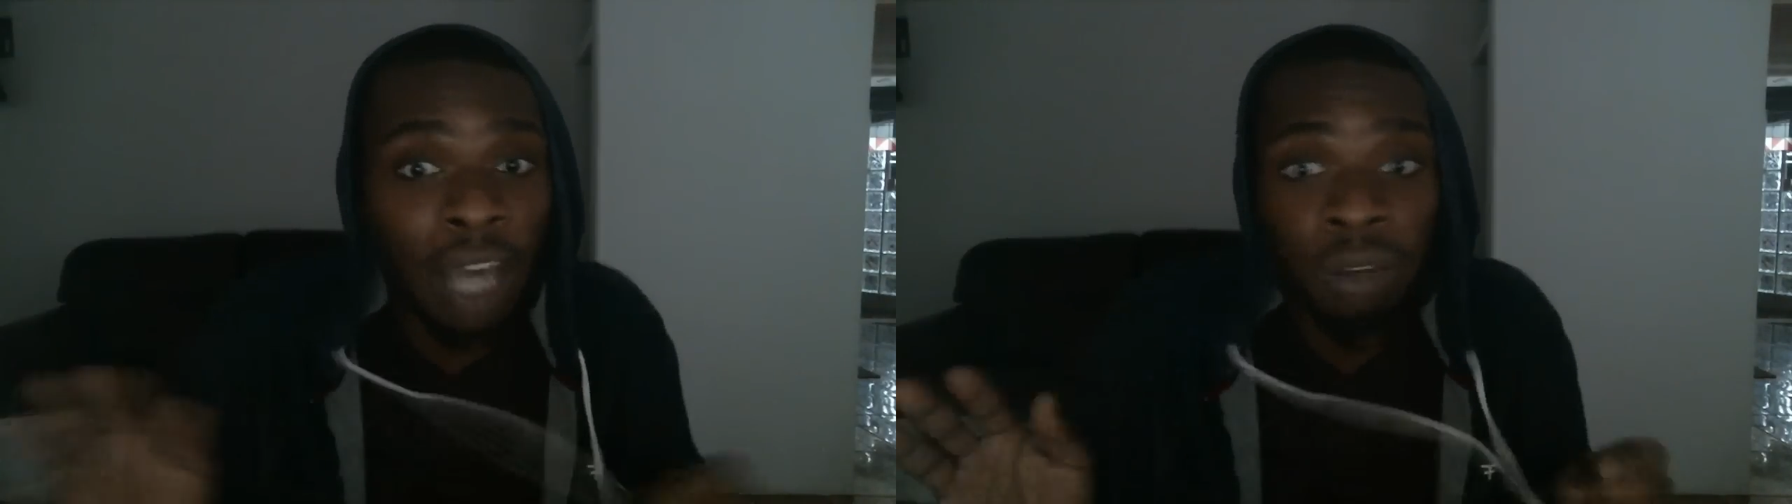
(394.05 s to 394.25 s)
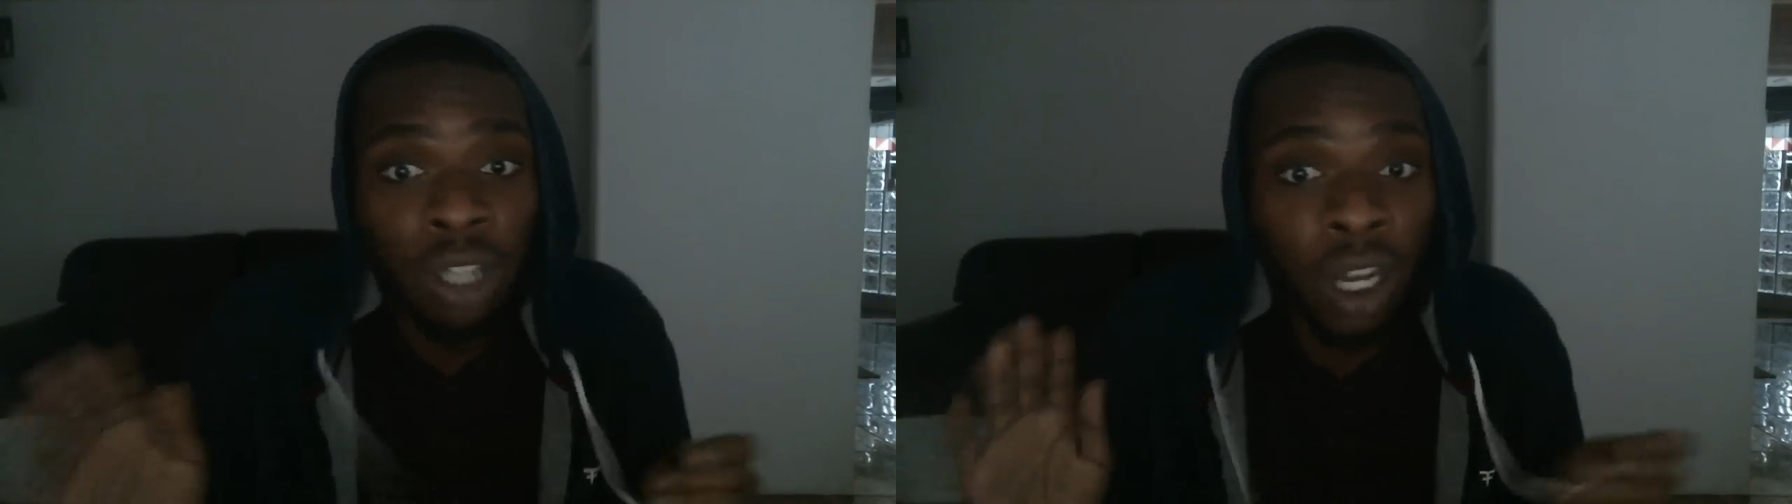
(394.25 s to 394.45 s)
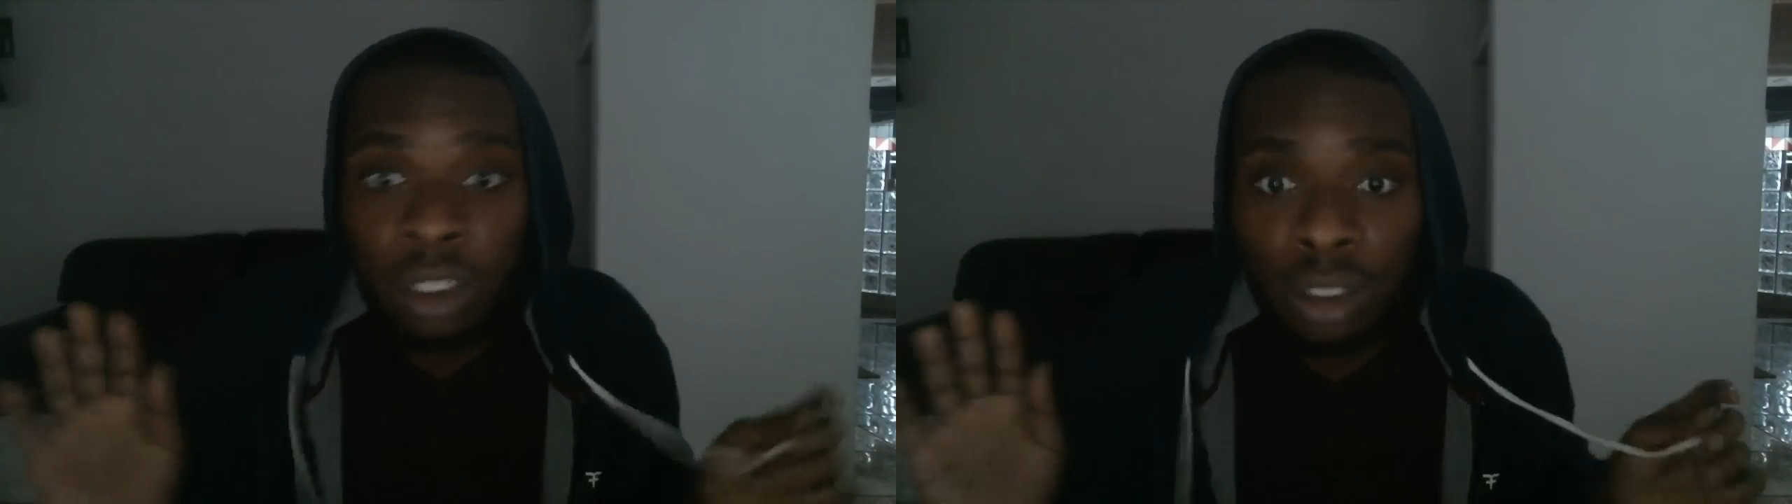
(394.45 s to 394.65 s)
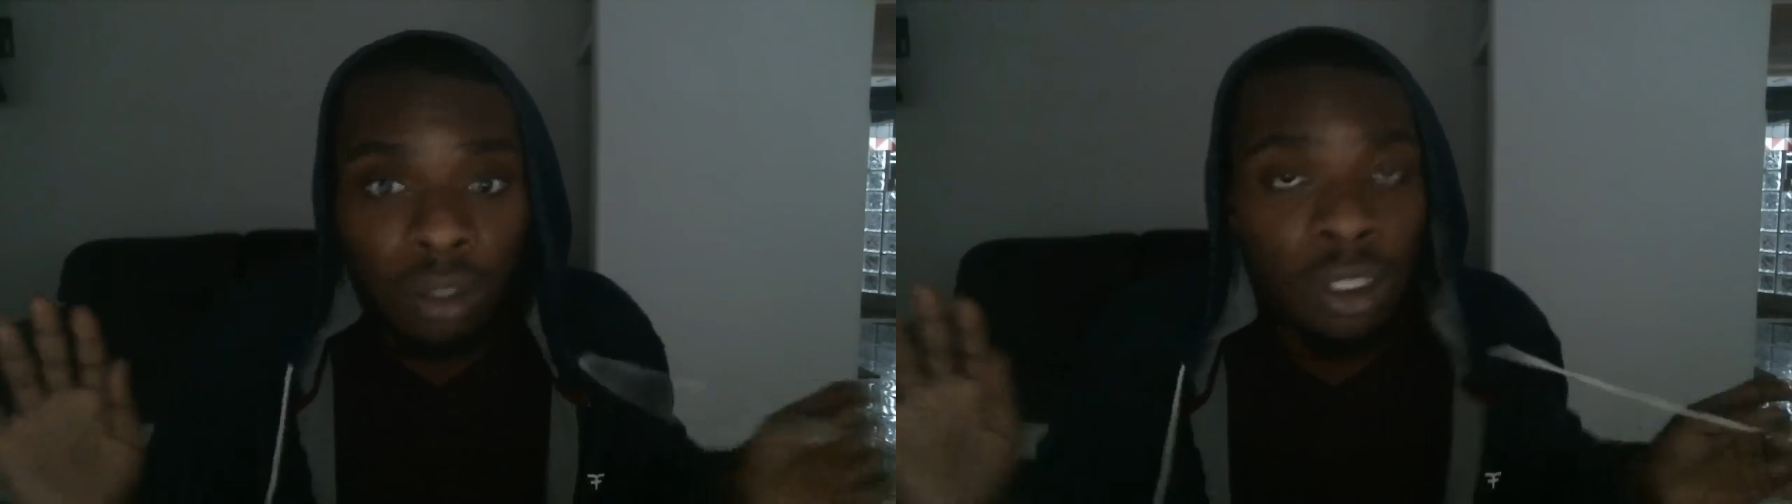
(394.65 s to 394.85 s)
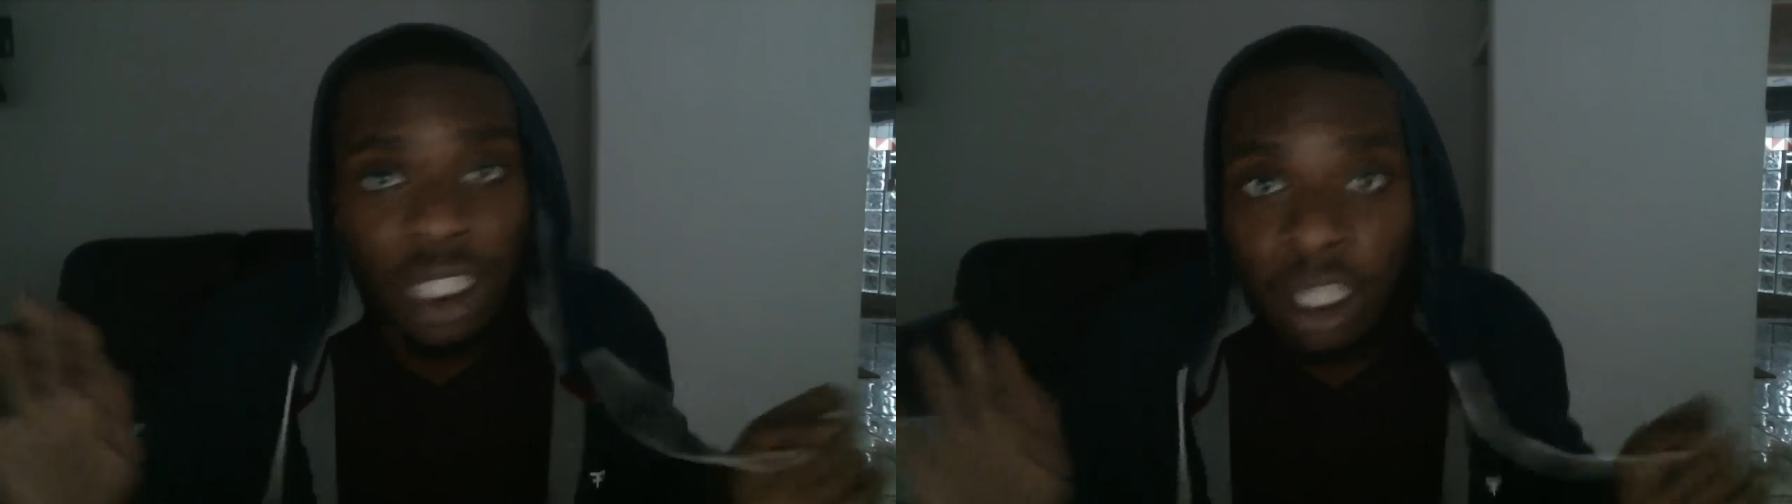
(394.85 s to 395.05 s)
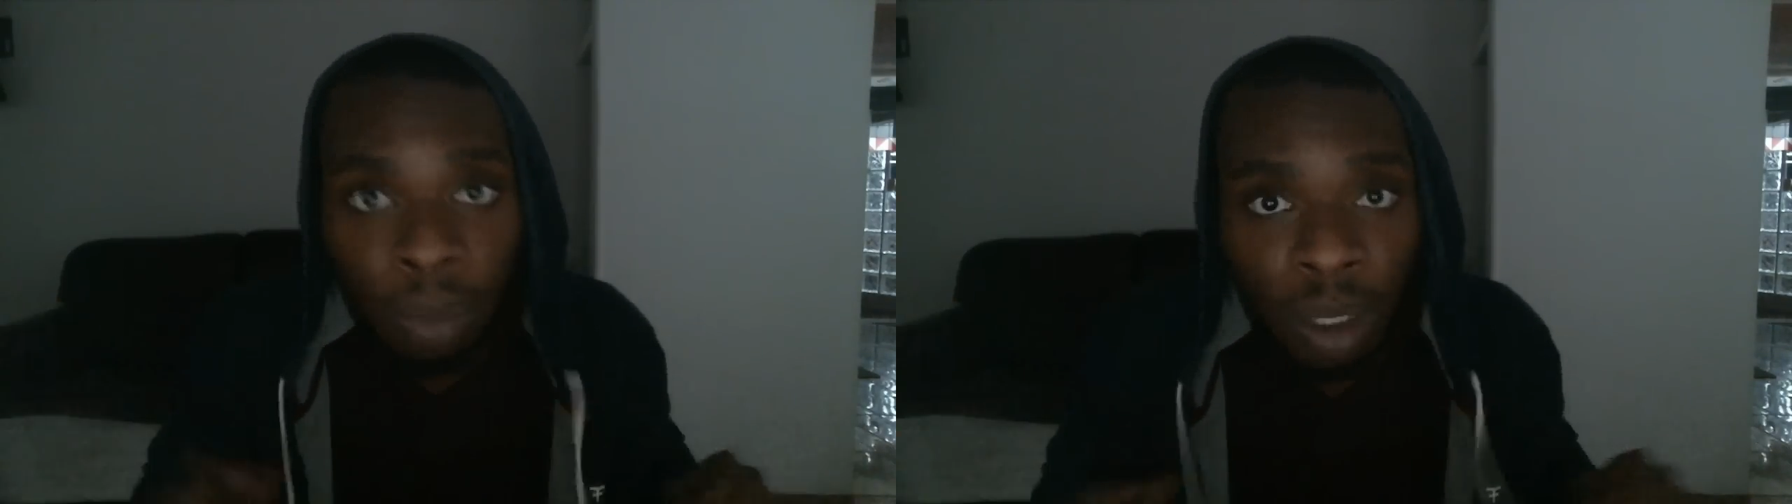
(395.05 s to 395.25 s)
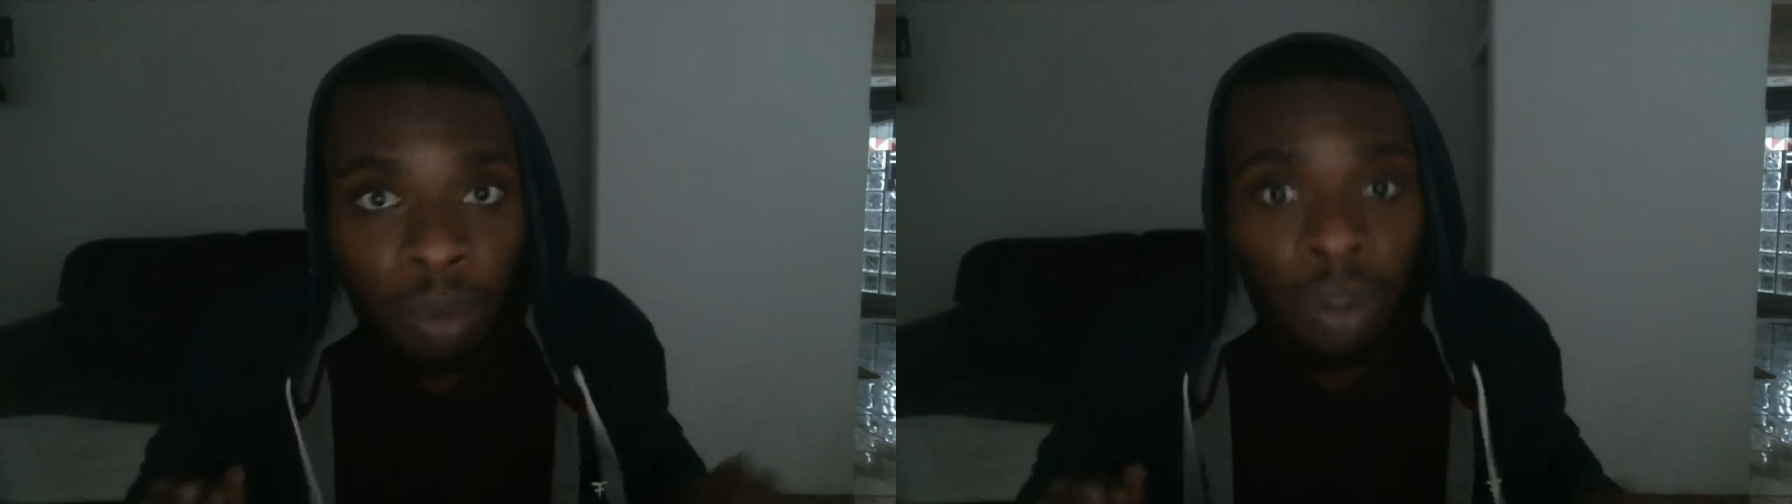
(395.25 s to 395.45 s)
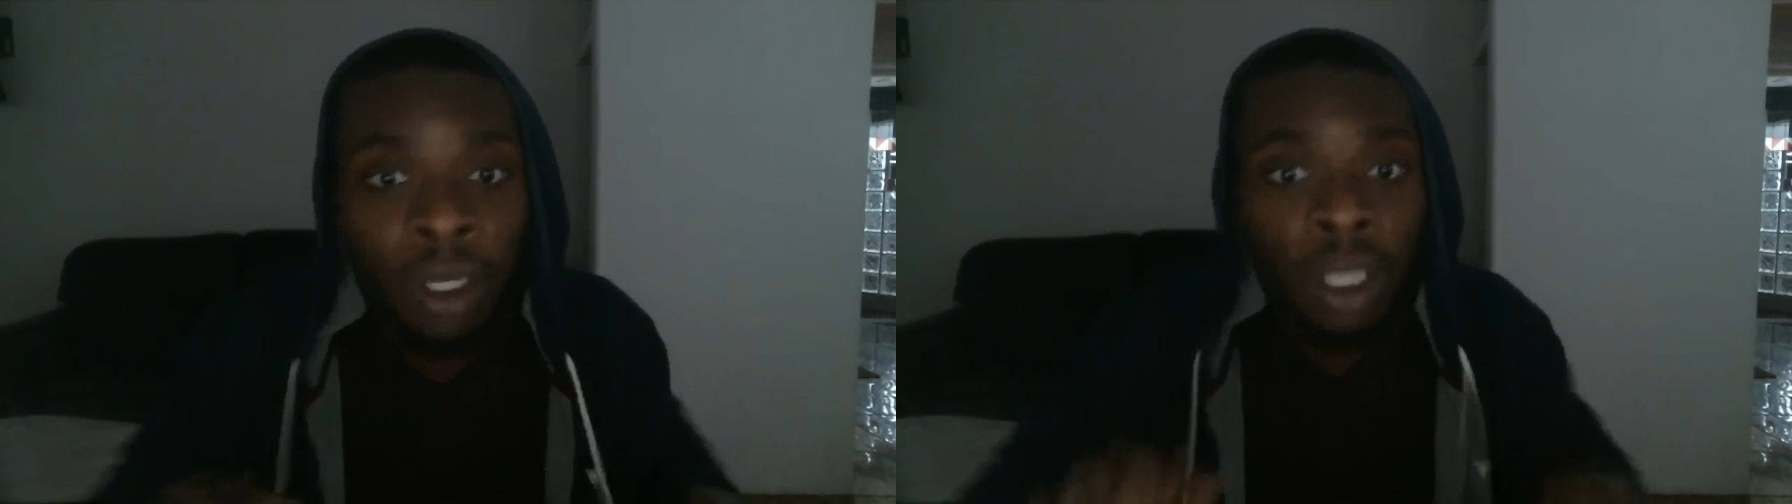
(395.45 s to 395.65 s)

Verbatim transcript: I don't charge to heal people.